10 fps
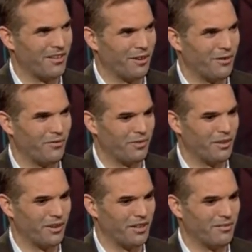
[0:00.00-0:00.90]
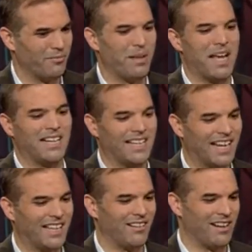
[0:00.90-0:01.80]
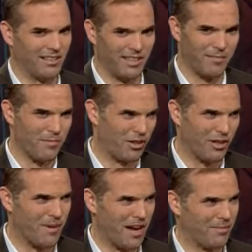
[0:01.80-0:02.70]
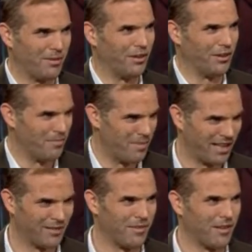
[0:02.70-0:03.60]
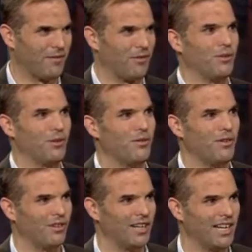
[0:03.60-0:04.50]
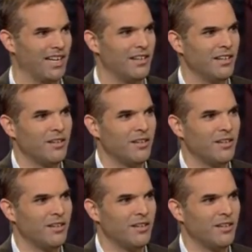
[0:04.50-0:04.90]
They're going to band together, and like Michelle Bachmann, they're going to back themselves into a corner again.